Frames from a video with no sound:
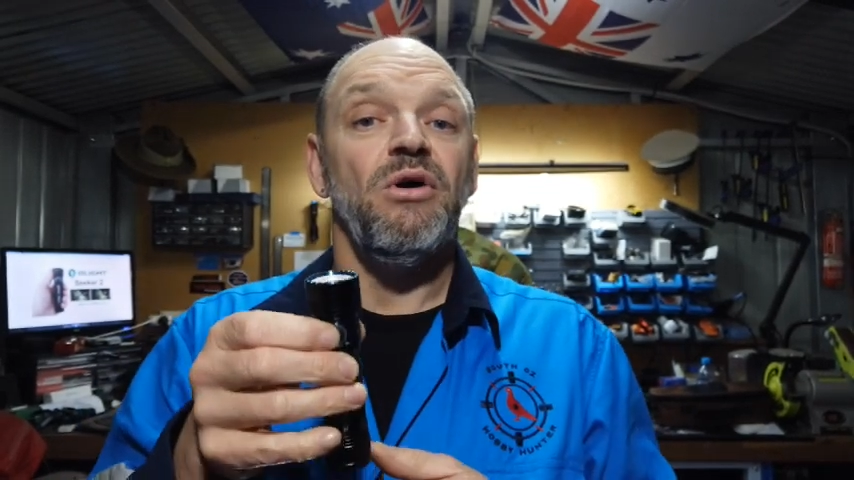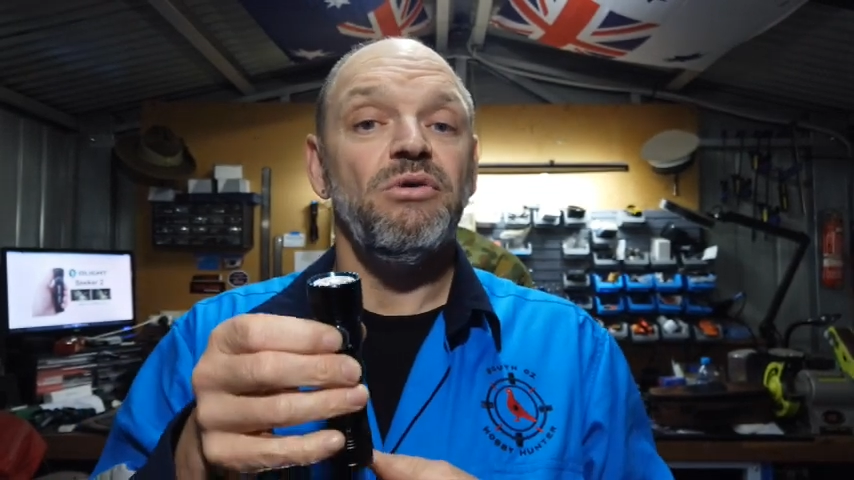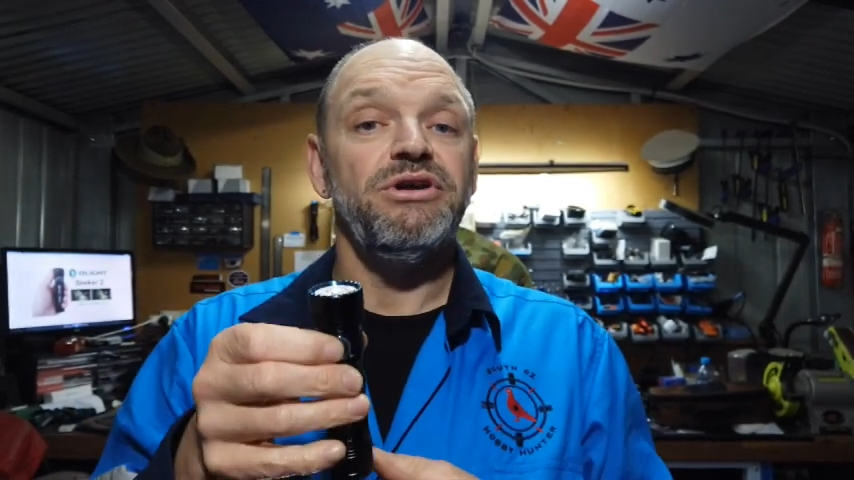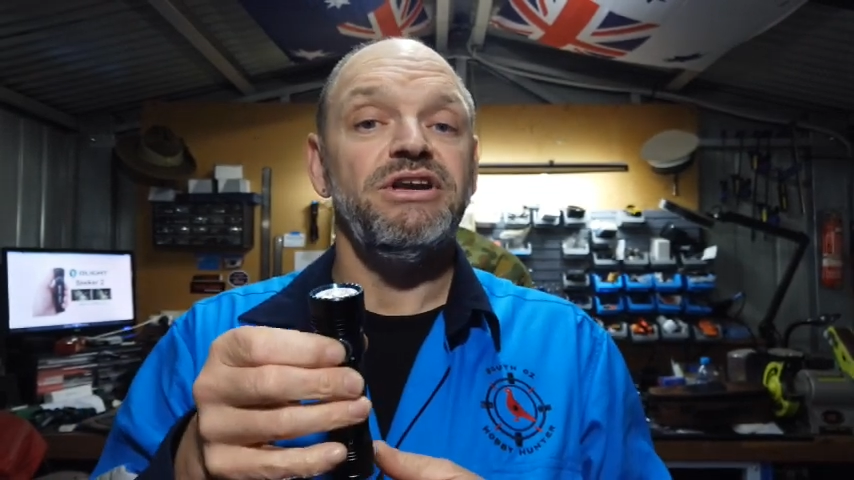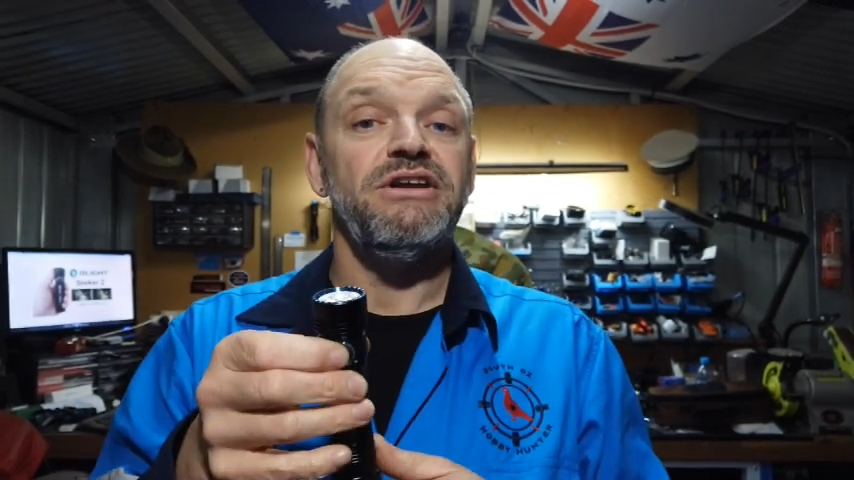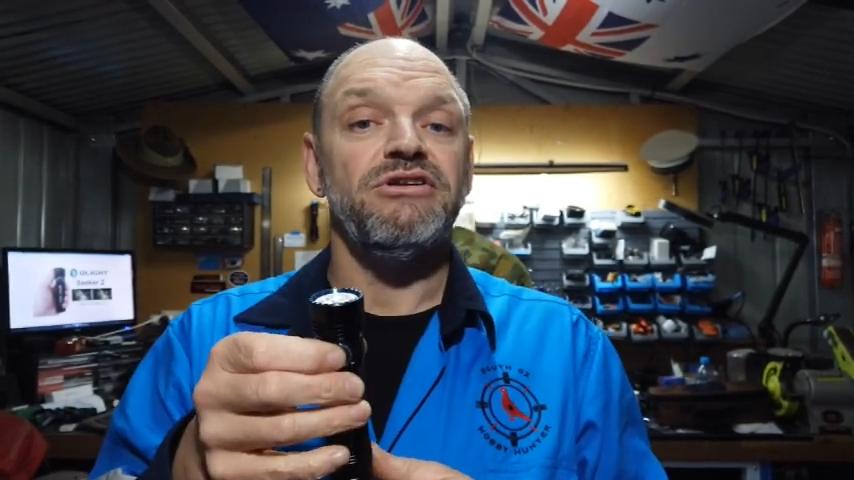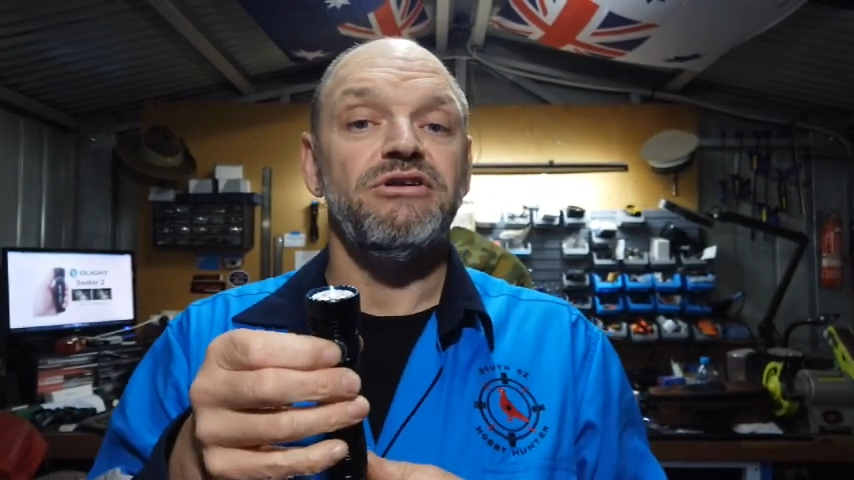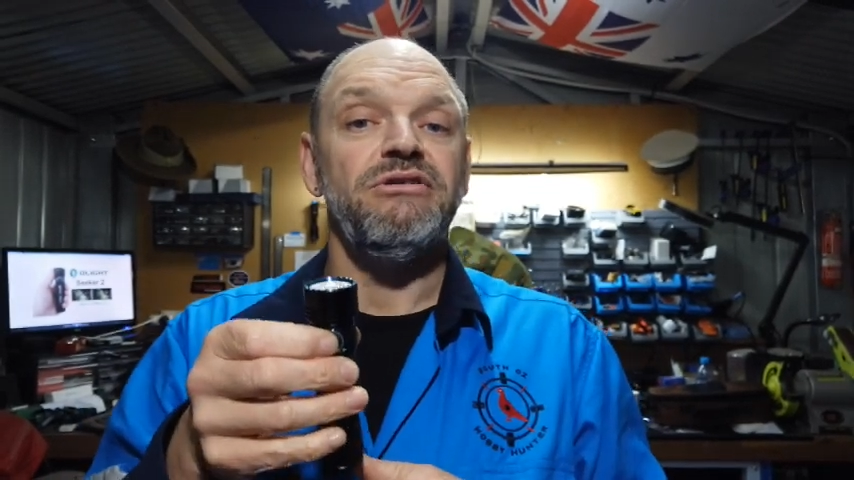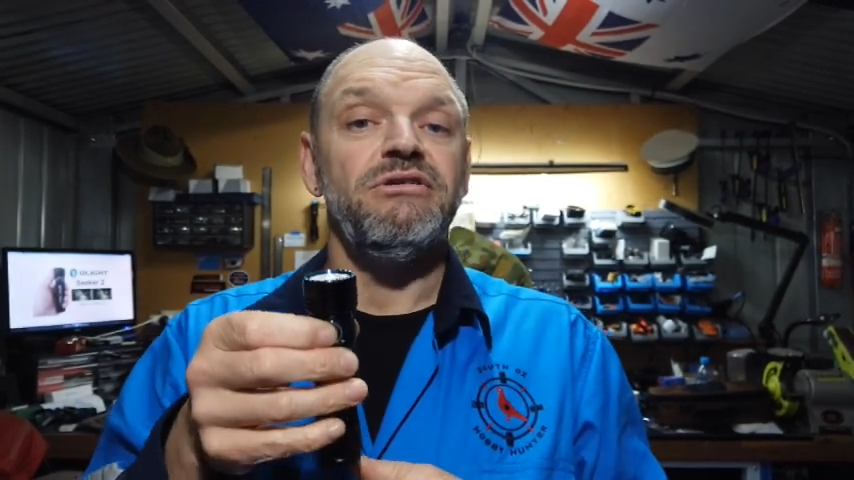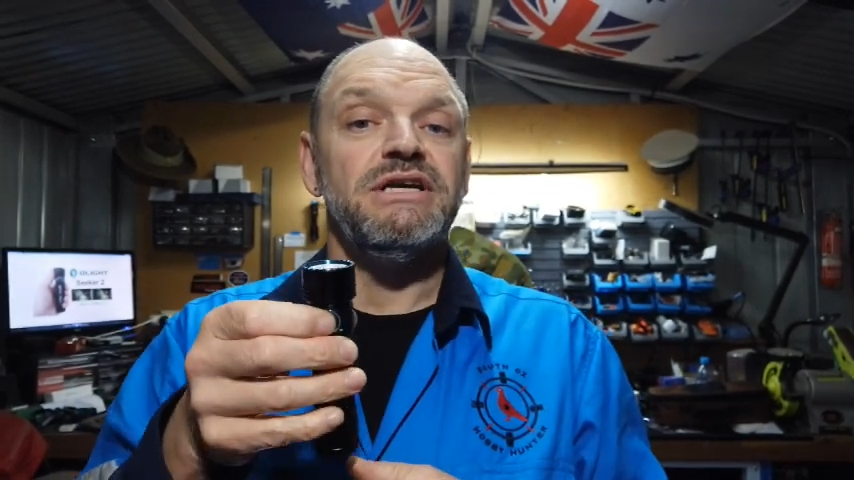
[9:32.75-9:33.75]
all you need to
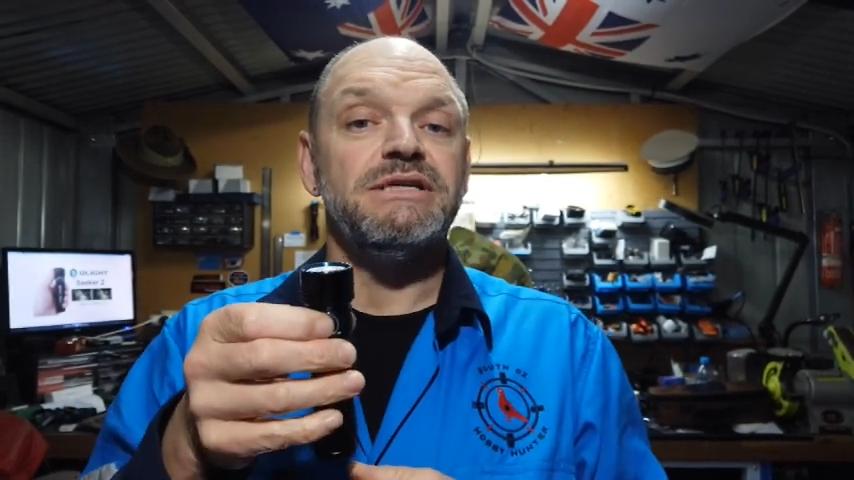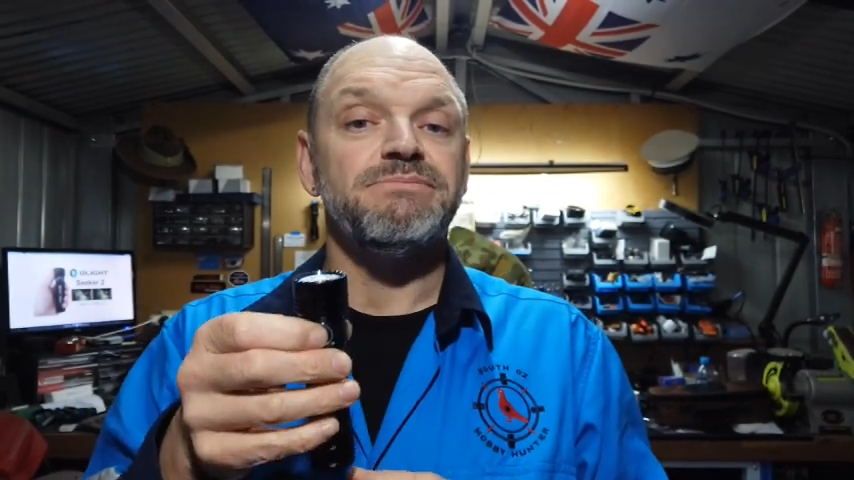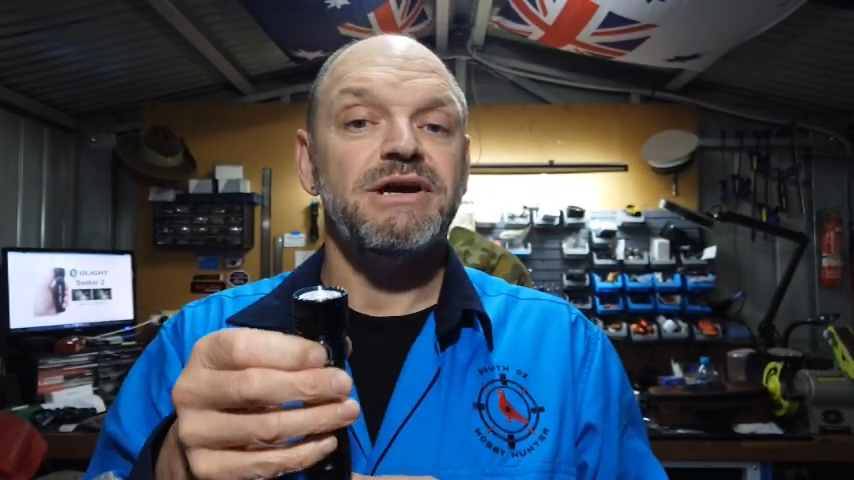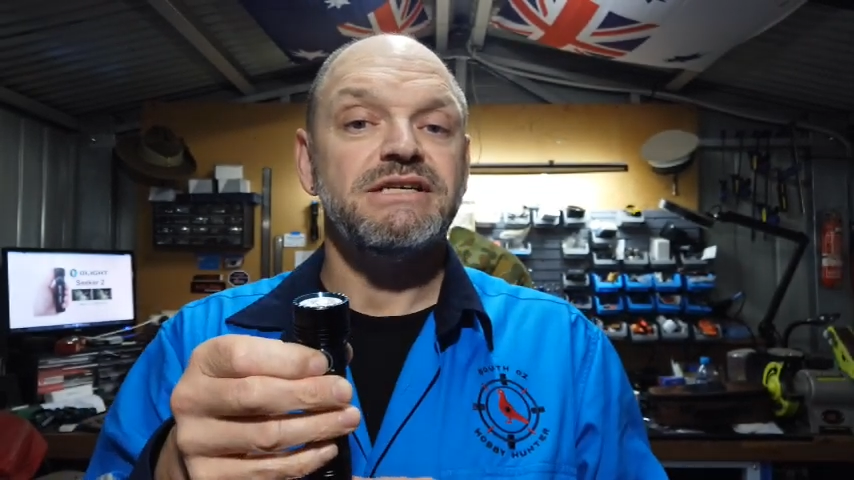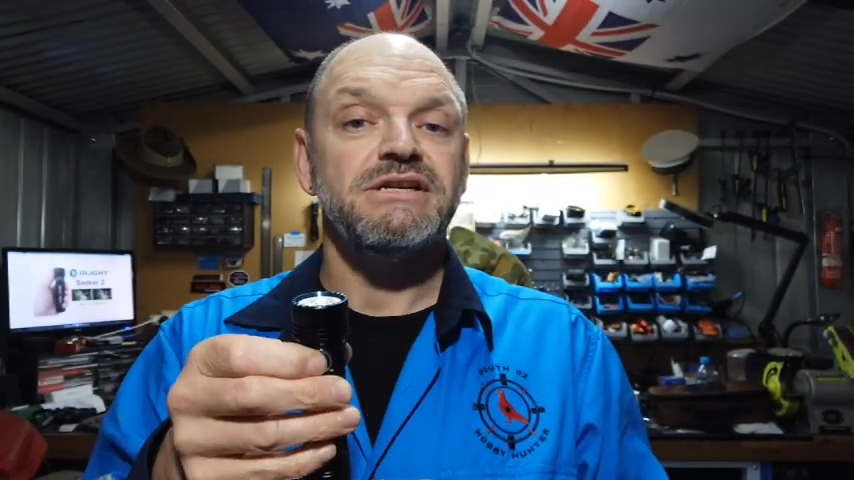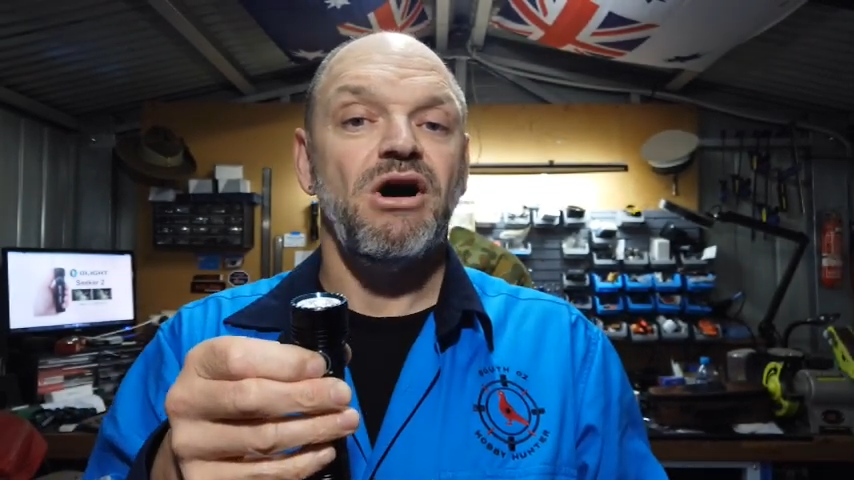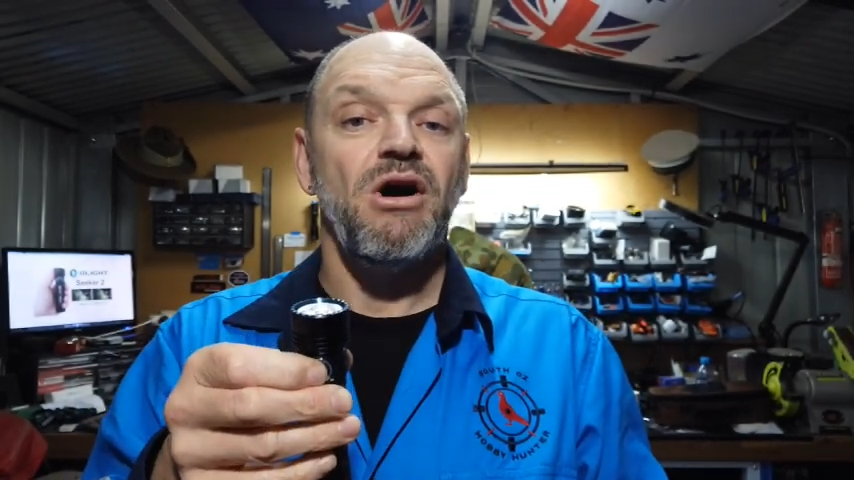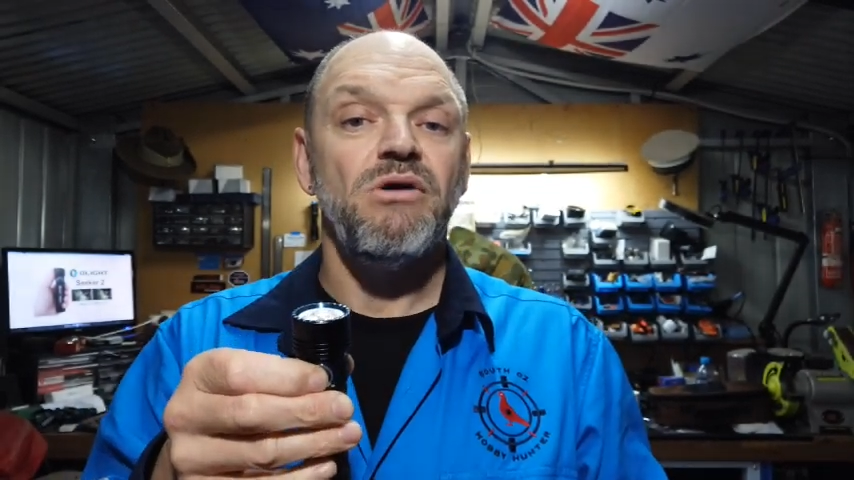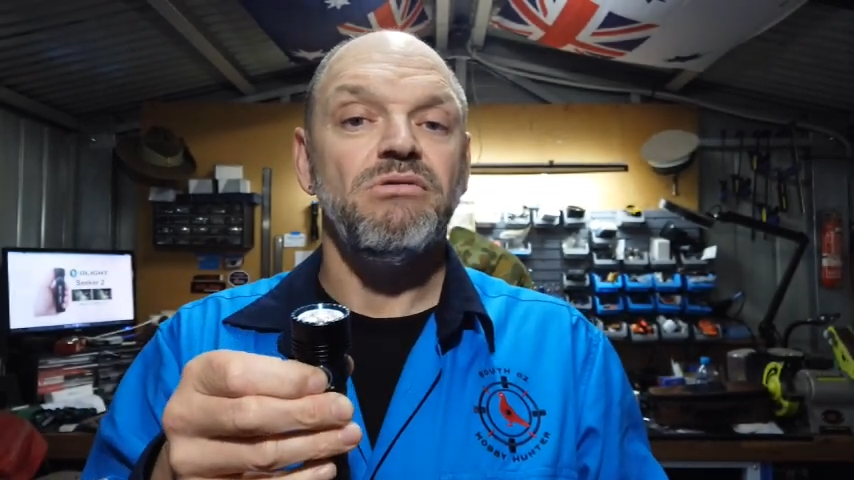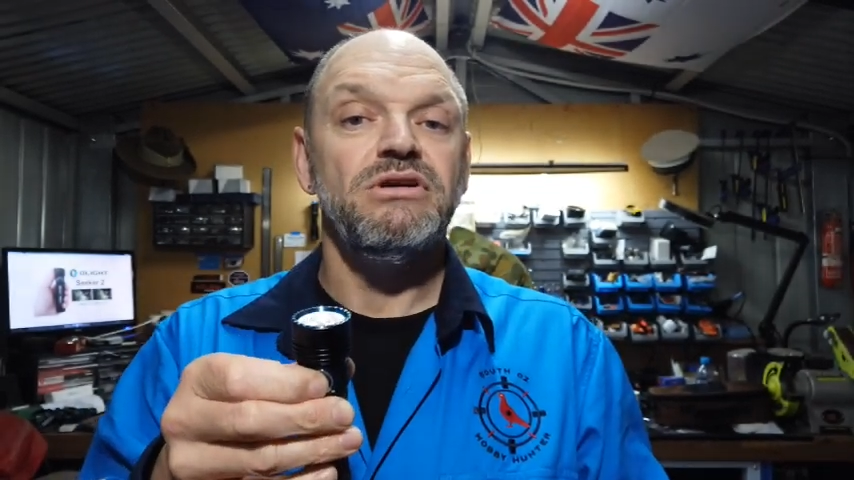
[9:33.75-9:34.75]
do is press and
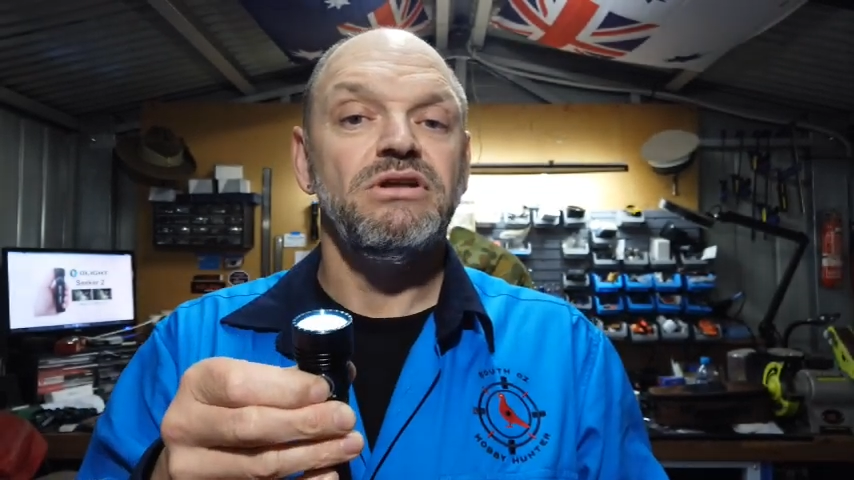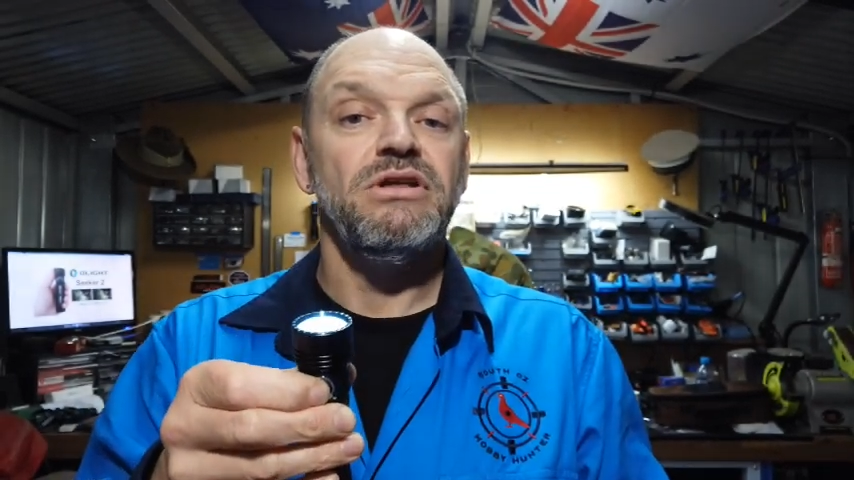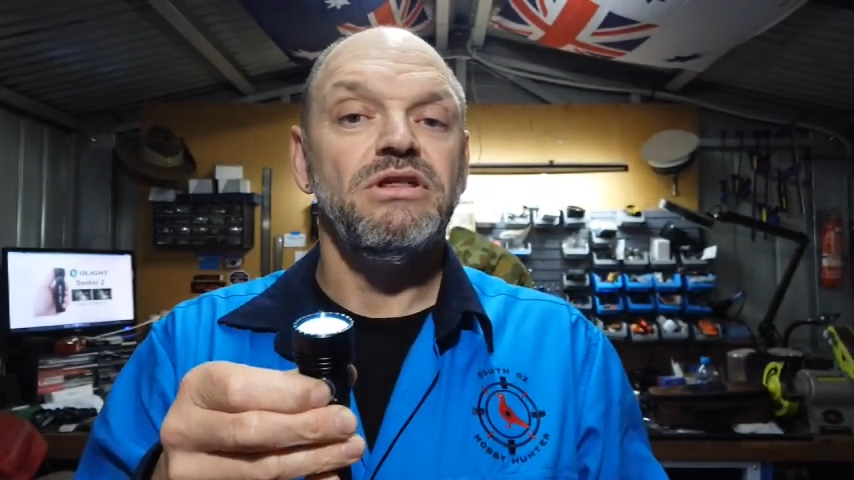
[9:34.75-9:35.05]
hold,